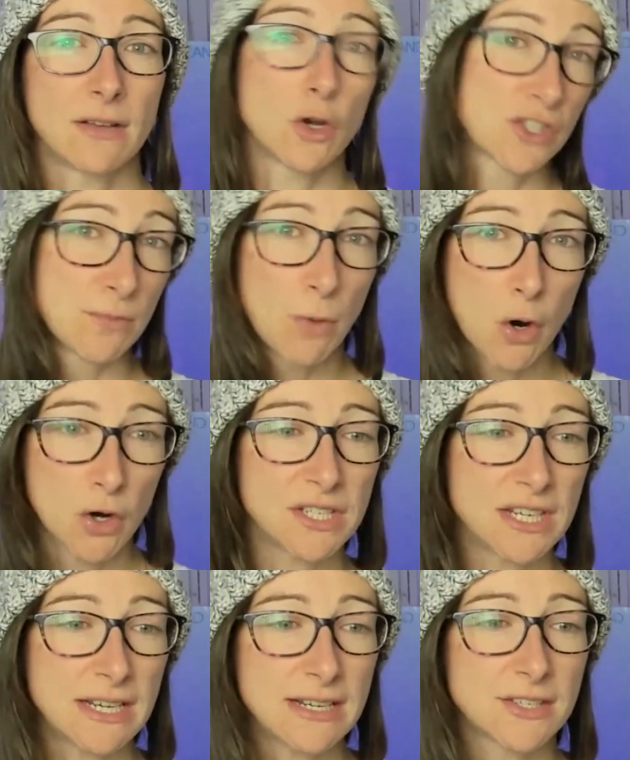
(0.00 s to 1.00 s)
some
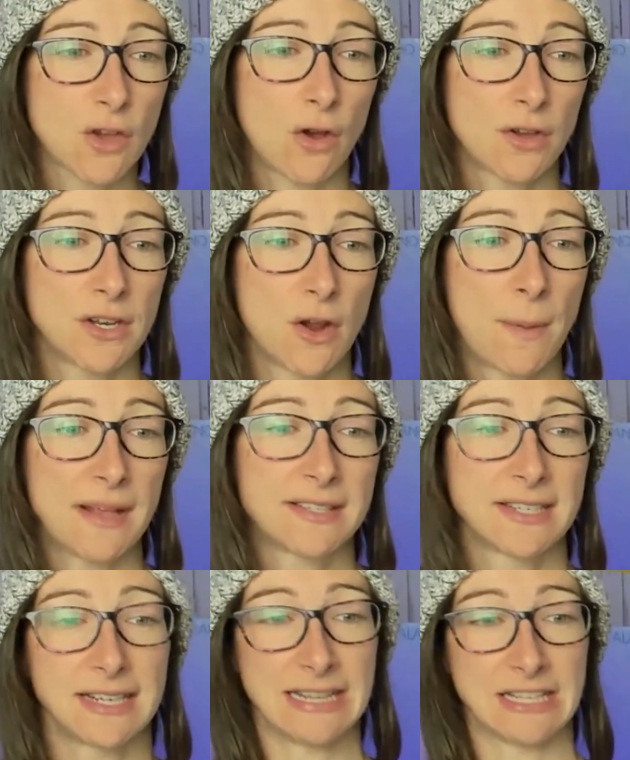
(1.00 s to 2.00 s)
hoodies, or
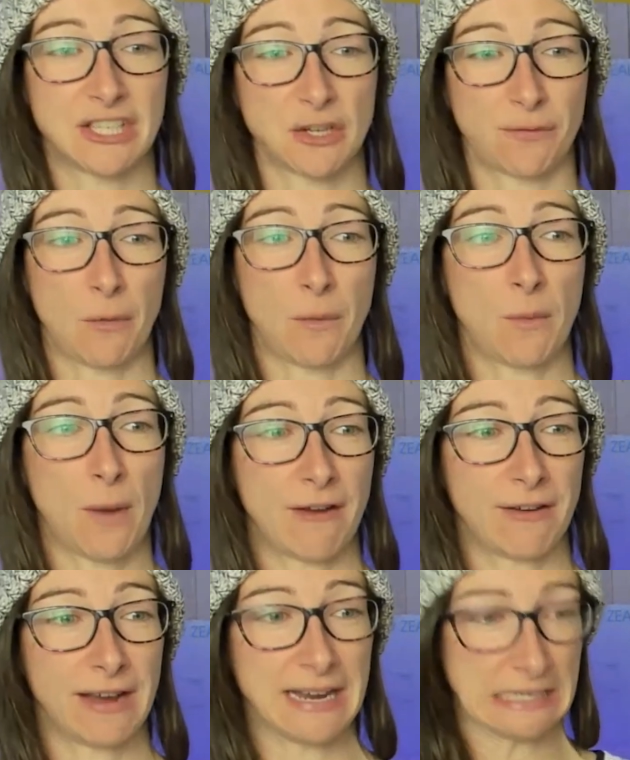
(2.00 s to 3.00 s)
basically the stuff that we're
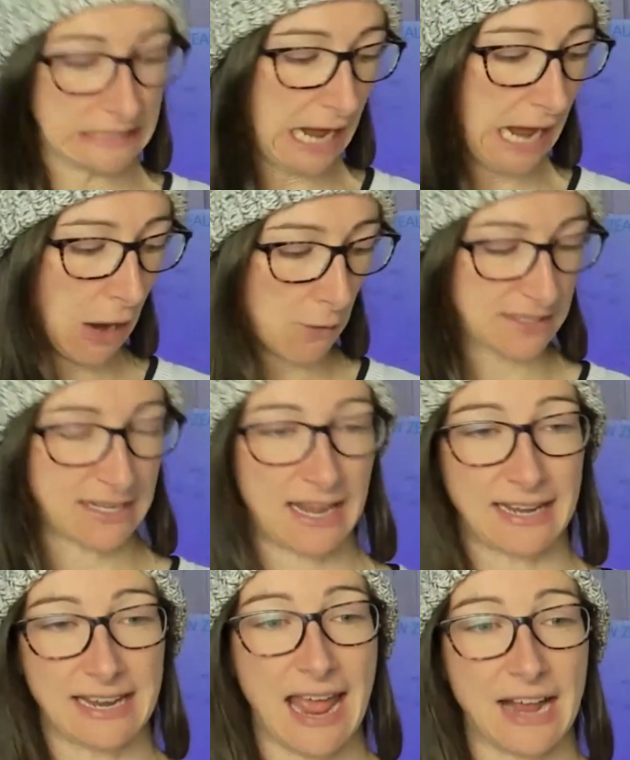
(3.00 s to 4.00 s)
wearing now is like an